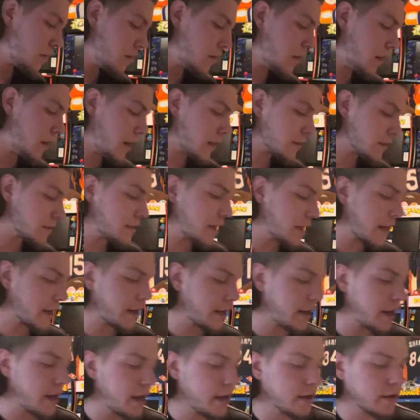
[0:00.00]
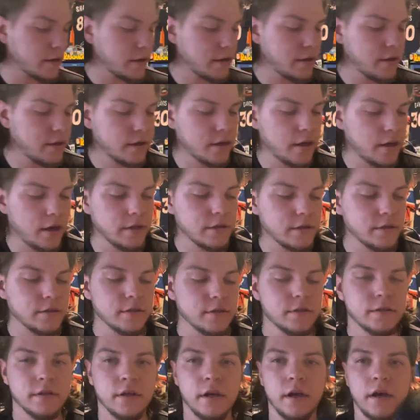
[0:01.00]
Uh, second hat, got
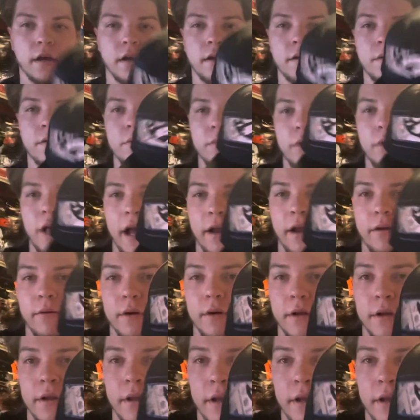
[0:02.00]
this uh, black one